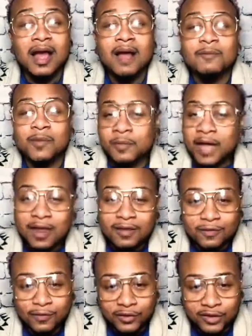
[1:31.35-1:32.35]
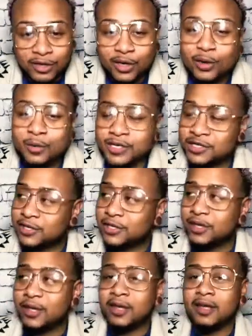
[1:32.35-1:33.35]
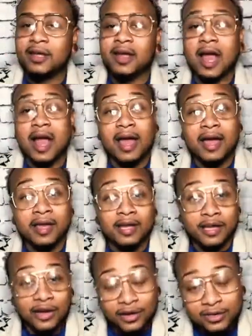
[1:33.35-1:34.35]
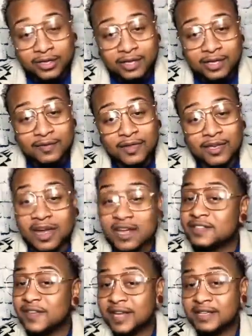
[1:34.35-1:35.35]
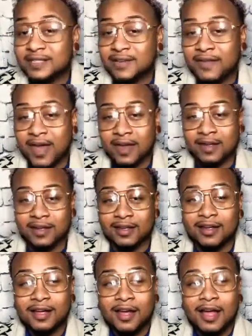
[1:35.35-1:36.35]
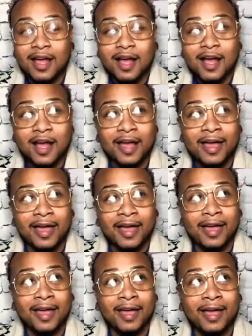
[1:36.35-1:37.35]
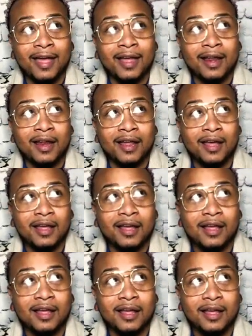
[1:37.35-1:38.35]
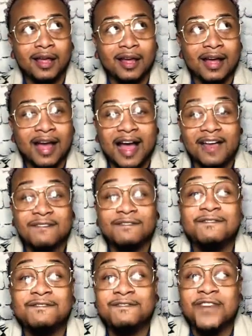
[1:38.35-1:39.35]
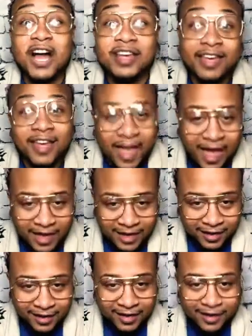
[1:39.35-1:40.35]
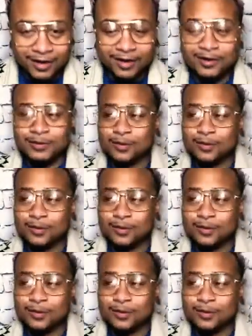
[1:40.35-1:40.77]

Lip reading: I'm from California originally. I currently live in Las Vegas, Nevada. And I fucking hate it here.